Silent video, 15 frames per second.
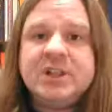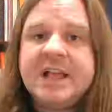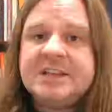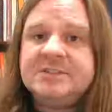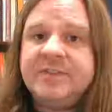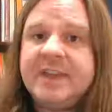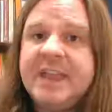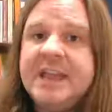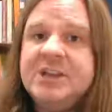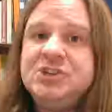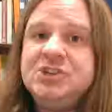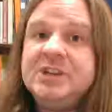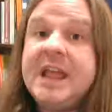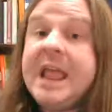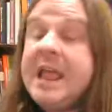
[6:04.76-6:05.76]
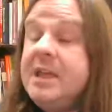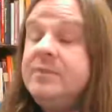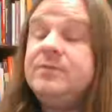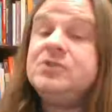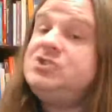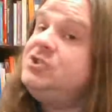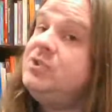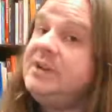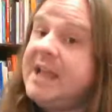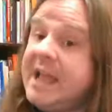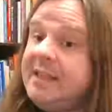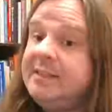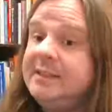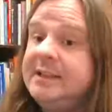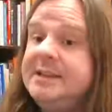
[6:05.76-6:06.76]
or classification, and for student
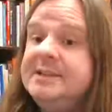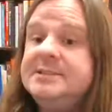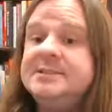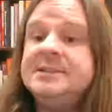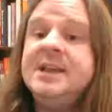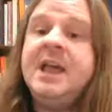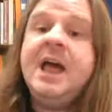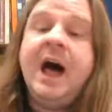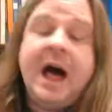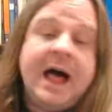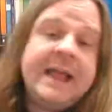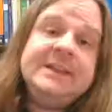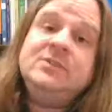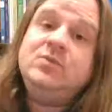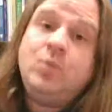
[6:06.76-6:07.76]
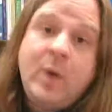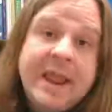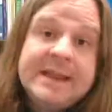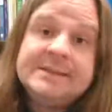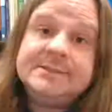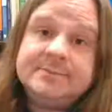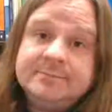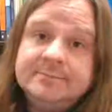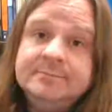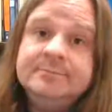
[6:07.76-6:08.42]
athletes, height and weight.